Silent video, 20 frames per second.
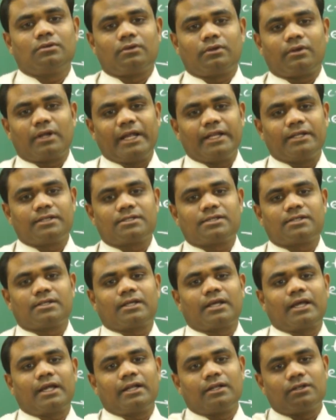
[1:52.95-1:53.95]
right
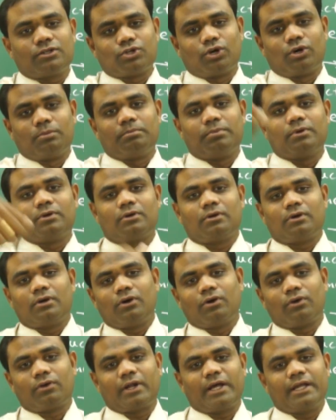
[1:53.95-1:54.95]
and top,
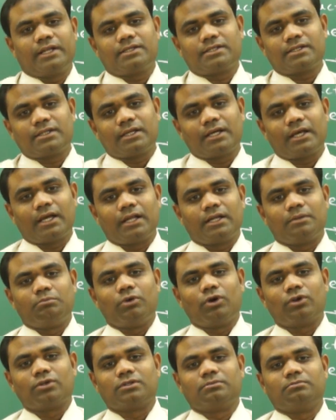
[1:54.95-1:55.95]
or right and
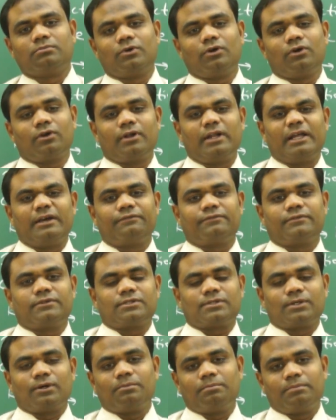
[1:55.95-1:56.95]
bottom, or
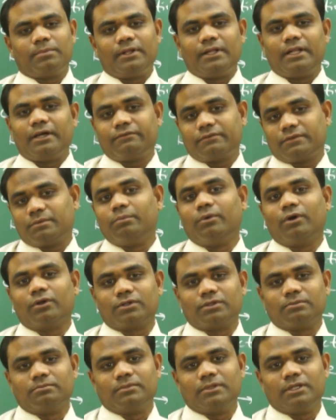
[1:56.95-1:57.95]
left top, left
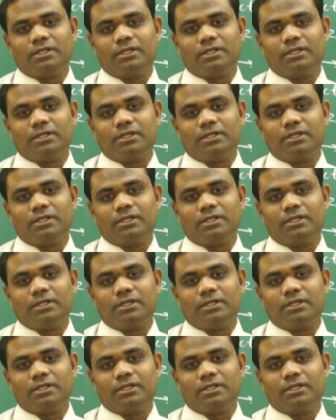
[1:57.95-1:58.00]
bottom,